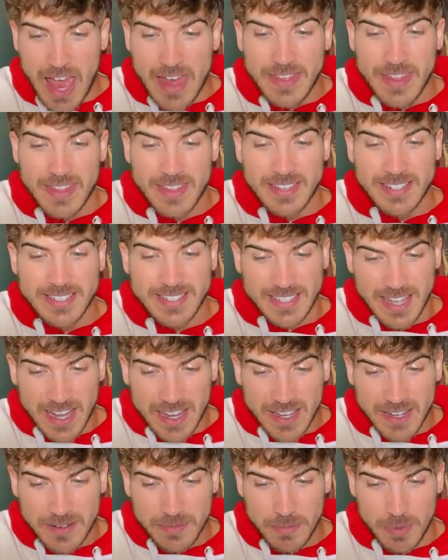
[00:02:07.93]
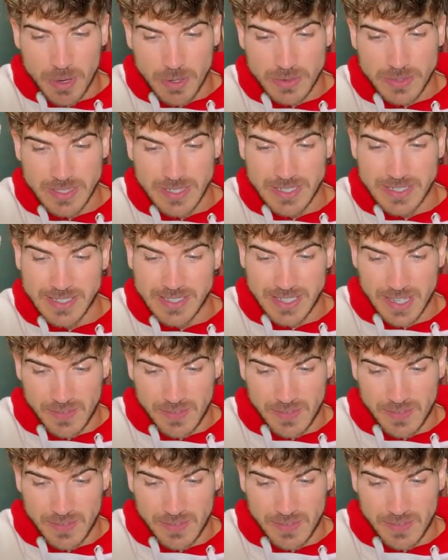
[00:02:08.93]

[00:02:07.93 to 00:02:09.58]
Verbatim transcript: And then the second most is